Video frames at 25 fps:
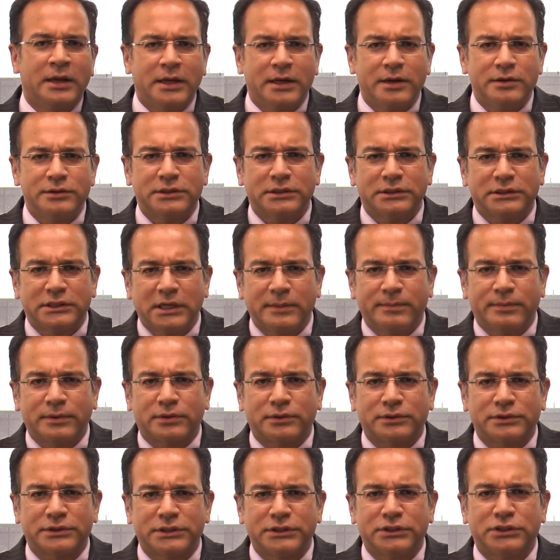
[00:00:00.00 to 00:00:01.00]
Here's a
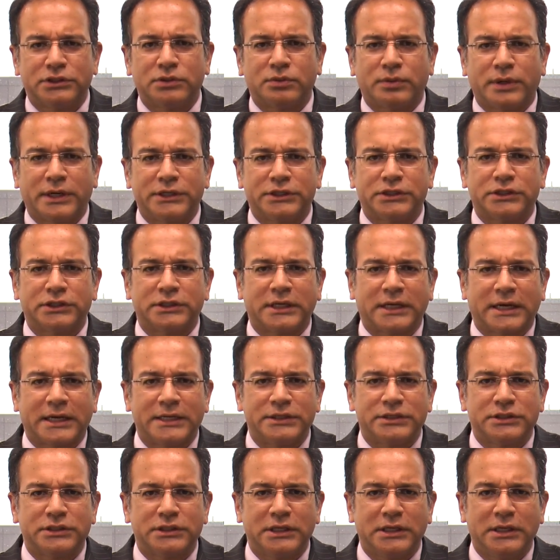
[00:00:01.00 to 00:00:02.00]
typical situation that I
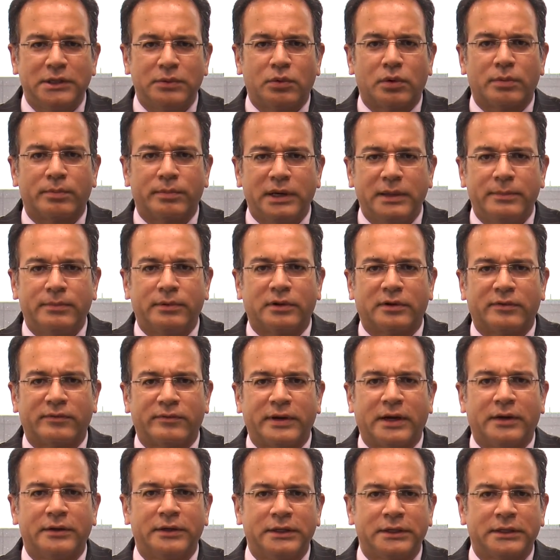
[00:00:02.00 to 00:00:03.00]
see where people are
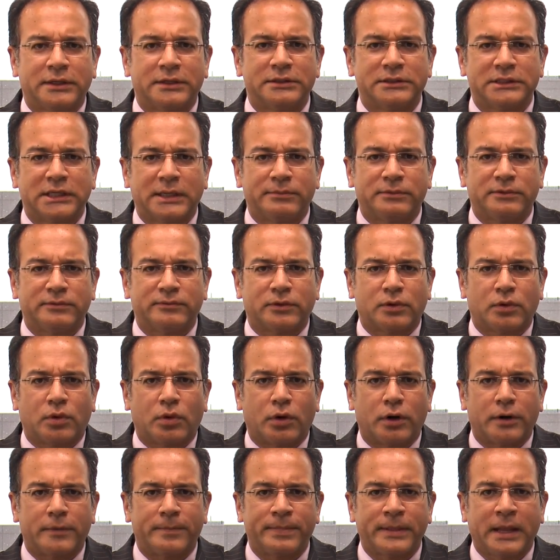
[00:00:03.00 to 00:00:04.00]
found in contempt of
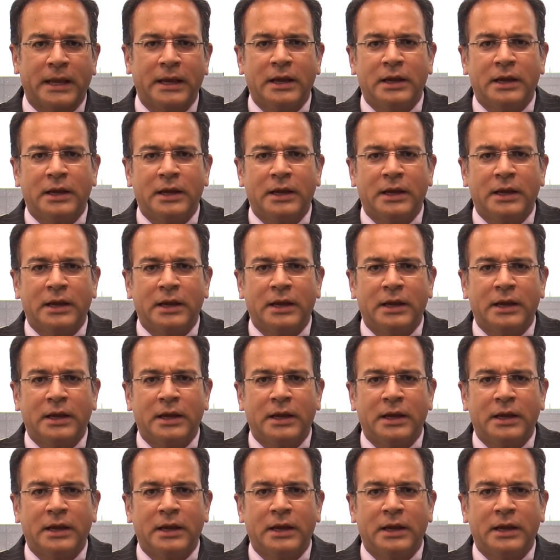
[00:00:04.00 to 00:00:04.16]
court.